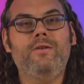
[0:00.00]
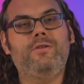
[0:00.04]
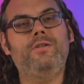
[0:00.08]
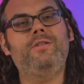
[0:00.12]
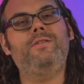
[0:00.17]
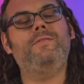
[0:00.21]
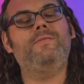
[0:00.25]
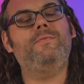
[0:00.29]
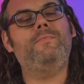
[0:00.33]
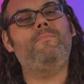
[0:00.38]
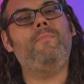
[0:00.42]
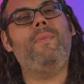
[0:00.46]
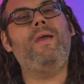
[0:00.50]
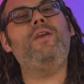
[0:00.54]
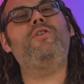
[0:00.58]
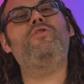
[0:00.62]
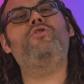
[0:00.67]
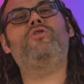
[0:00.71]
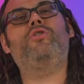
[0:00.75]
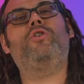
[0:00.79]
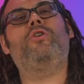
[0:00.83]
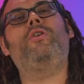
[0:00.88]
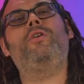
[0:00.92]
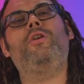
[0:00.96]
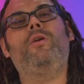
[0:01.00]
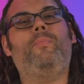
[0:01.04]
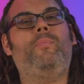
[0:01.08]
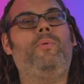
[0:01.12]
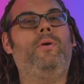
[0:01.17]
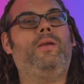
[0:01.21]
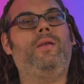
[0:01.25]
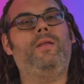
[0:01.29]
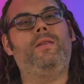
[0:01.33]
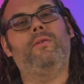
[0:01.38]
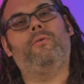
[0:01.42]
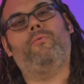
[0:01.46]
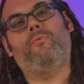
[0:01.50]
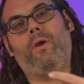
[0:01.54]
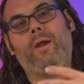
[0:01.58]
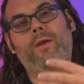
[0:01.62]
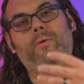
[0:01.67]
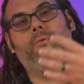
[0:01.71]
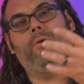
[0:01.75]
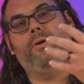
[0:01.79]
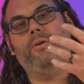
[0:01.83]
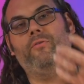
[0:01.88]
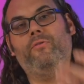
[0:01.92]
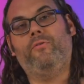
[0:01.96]
Just make sure you're picking the
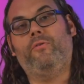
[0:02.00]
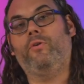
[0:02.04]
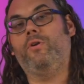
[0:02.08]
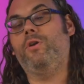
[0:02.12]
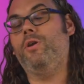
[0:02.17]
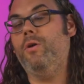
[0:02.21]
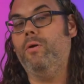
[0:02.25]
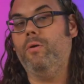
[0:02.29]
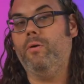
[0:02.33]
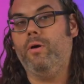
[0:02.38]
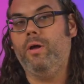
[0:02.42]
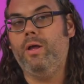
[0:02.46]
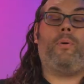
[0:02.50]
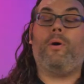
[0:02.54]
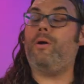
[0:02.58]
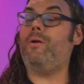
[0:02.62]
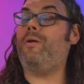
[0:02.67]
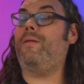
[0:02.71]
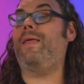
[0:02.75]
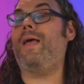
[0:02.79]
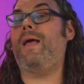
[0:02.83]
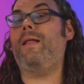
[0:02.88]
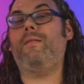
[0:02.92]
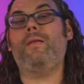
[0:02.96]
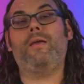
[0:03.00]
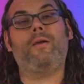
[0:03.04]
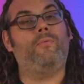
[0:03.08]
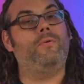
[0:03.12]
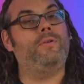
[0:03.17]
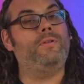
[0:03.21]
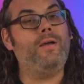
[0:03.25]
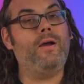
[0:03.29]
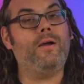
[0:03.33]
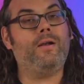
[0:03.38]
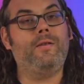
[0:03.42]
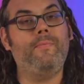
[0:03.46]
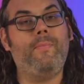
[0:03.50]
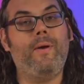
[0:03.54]
right one for you. Part of that, like we talked